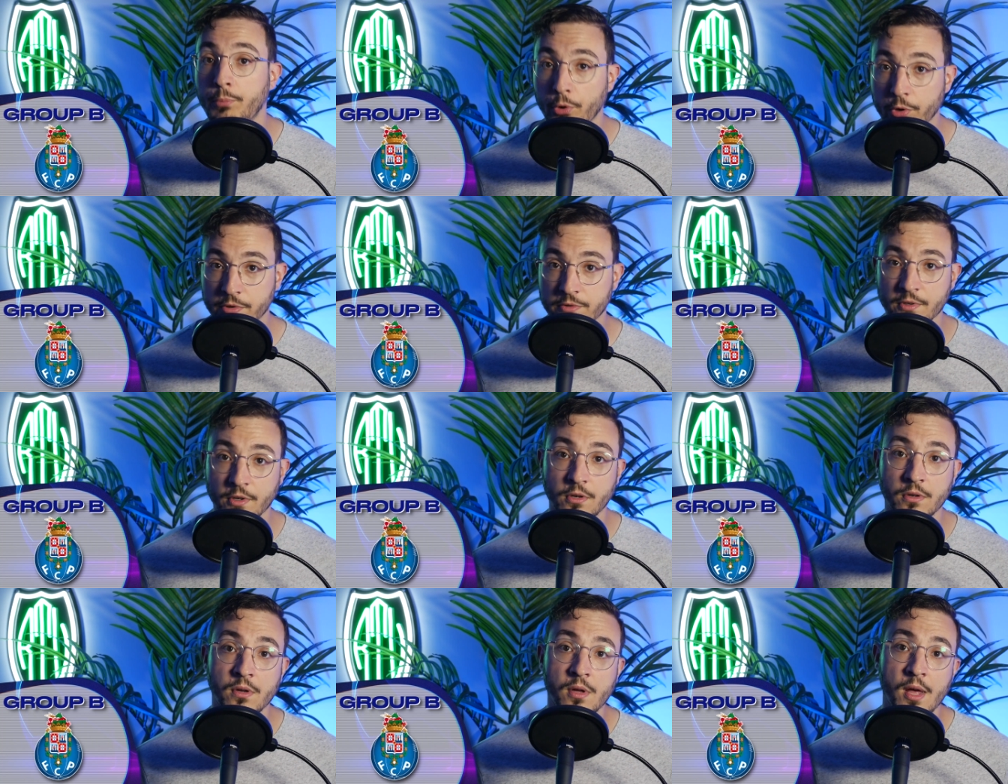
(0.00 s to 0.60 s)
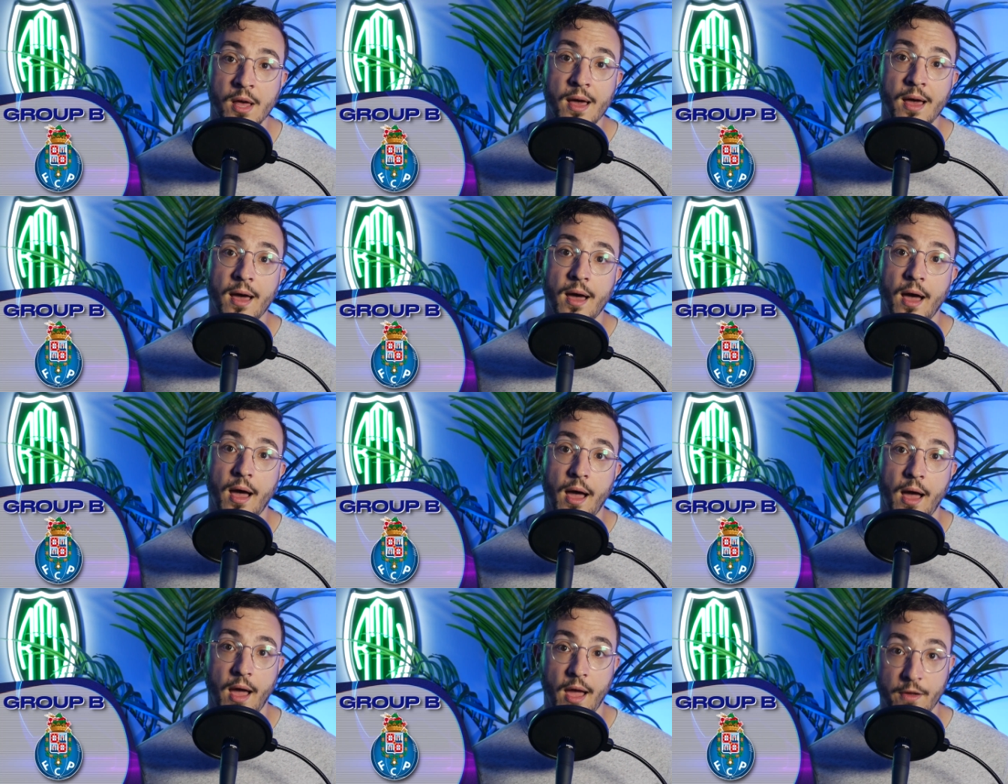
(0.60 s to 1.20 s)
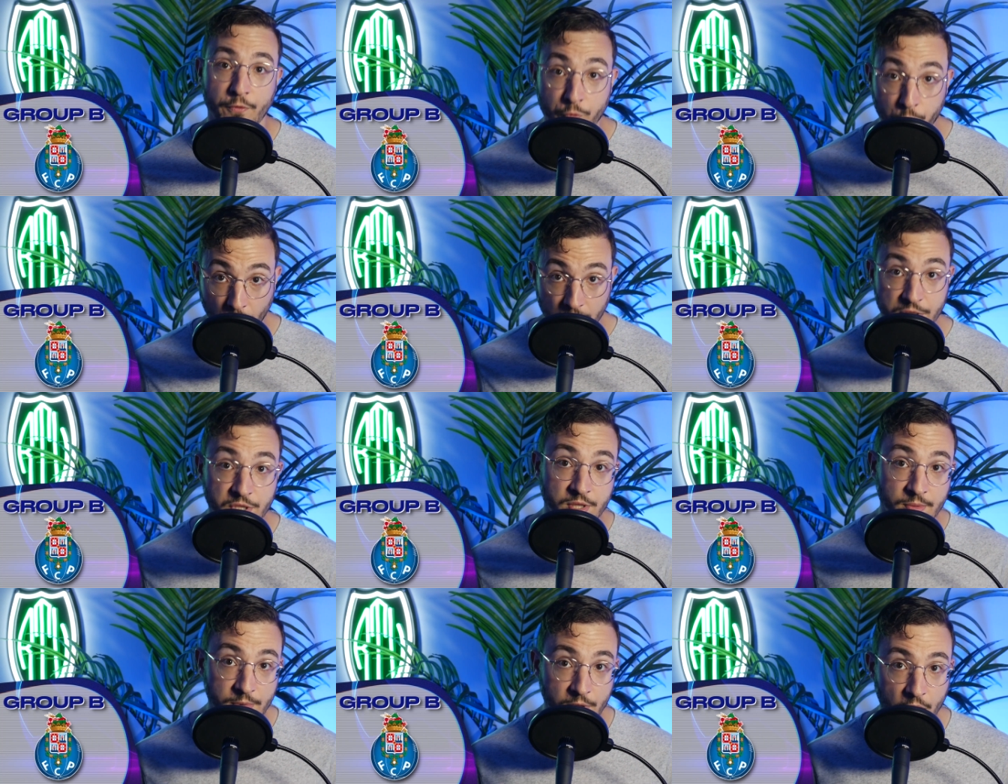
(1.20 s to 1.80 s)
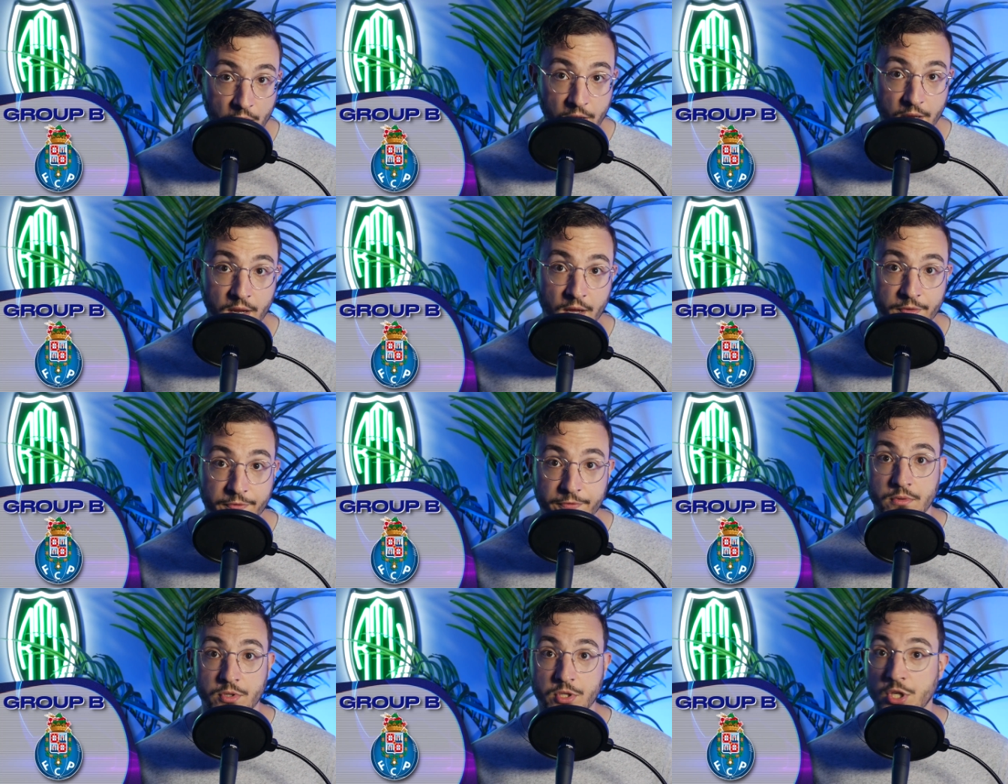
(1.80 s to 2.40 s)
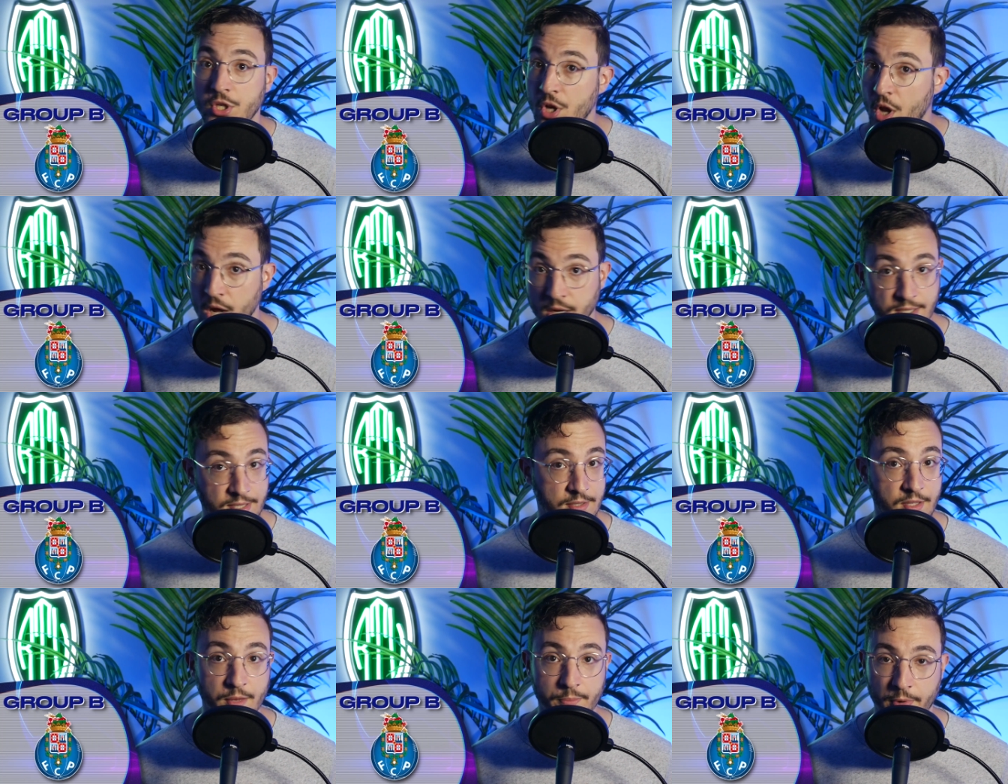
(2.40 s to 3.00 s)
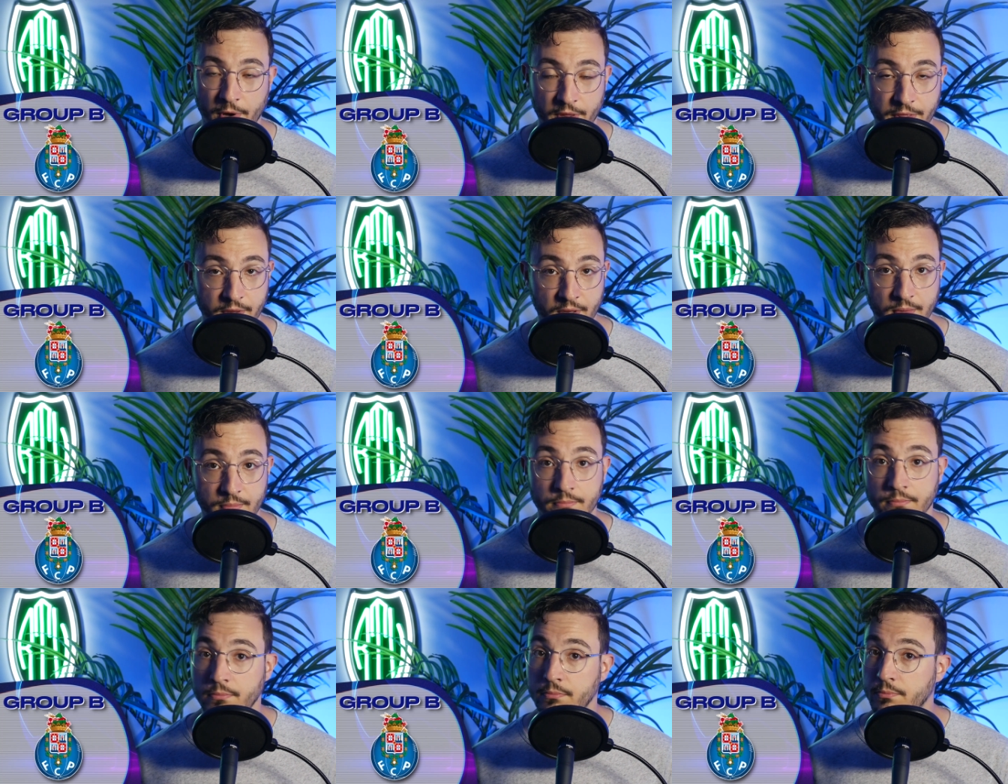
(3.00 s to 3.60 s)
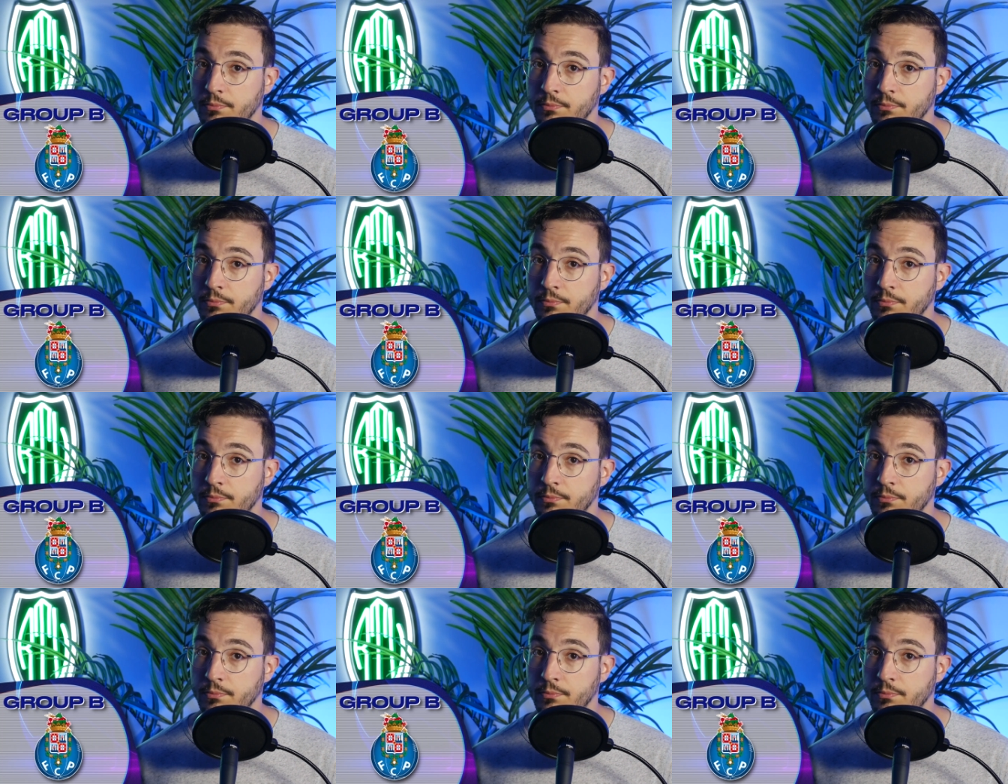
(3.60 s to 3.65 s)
Porto, I've watched them long enough to not sleep on them.